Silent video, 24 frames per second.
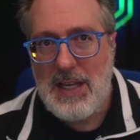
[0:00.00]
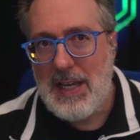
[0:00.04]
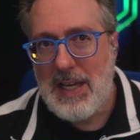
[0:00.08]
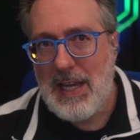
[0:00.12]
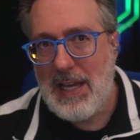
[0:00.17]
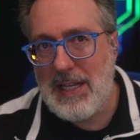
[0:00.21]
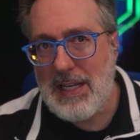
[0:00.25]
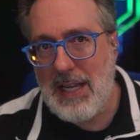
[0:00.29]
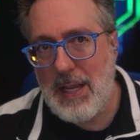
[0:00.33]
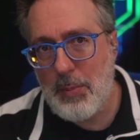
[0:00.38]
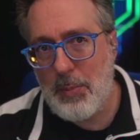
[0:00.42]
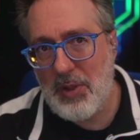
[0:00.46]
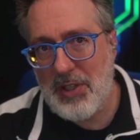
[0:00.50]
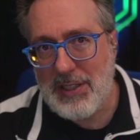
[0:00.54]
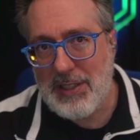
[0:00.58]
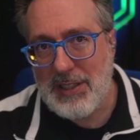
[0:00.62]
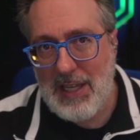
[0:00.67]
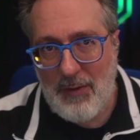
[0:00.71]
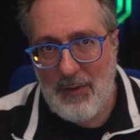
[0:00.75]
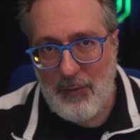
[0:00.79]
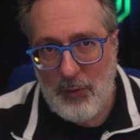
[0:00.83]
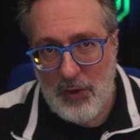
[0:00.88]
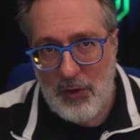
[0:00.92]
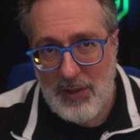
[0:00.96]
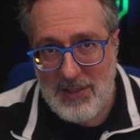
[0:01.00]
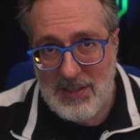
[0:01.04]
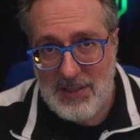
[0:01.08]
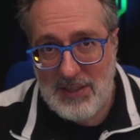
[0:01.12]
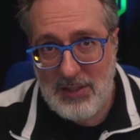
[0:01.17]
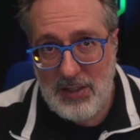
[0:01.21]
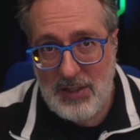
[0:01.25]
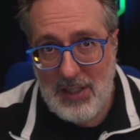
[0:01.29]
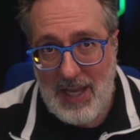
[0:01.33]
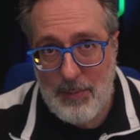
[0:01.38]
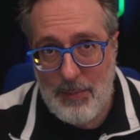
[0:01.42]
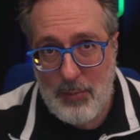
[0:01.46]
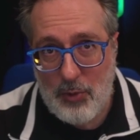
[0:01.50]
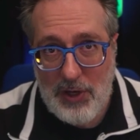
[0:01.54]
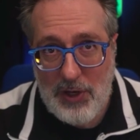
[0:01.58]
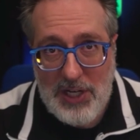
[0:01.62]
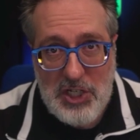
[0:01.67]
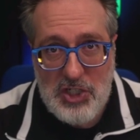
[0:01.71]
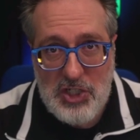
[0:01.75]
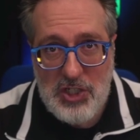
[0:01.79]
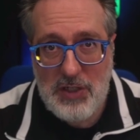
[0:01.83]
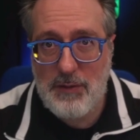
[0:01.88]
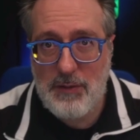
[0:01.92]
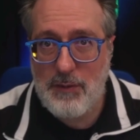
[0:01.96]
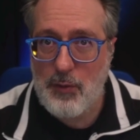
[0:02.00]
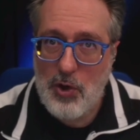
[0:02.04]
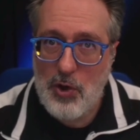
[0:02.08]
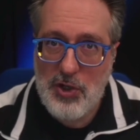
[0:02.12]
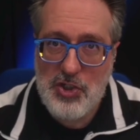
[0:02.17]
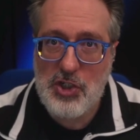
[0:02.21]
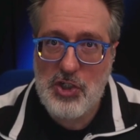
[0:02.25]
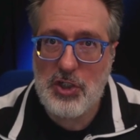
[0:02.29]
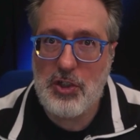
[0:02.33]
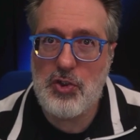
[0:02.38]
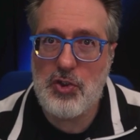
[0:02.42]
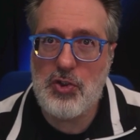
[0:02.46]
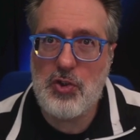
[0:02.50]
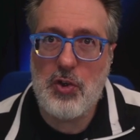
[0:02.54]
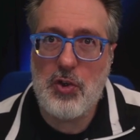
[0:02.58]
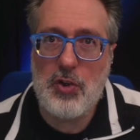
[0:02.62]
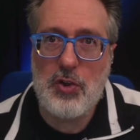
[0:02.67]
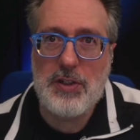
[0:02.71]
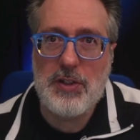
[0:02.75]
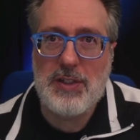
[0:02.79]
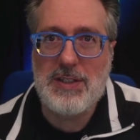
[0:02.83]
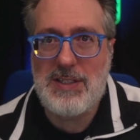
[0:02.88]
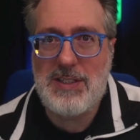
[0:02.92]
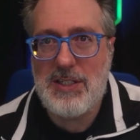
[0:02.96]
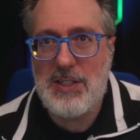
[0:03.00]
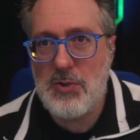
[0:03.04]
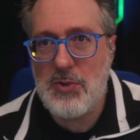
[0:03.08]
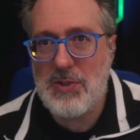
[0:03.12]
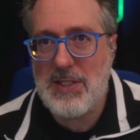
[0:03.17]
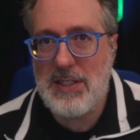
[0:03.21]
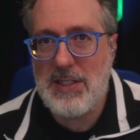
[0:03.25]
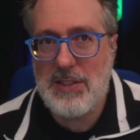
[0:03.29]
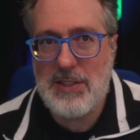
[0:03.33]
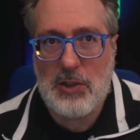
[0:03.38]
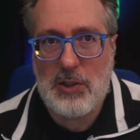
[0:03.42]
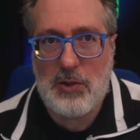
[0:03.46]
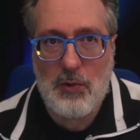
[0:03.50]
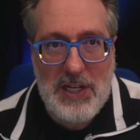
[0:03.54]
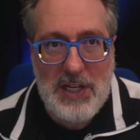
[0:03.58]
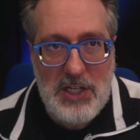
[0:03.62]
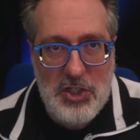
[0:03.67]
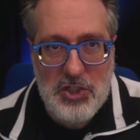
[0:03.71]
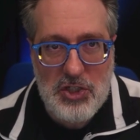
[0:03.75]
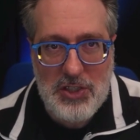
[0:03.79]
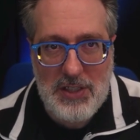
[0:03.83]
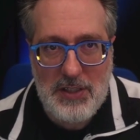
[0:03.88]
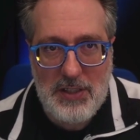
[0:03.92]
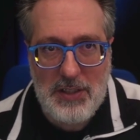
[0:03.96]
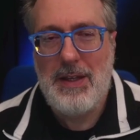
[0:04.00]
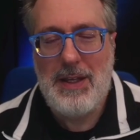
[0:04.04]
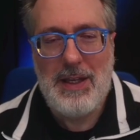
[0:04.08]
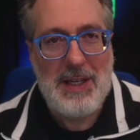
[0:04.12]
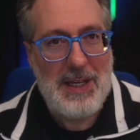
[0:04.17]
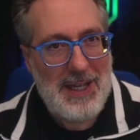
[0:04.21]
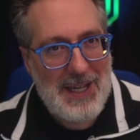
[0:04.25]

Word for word: enabling effortless collaboration, version control, and continuous integration,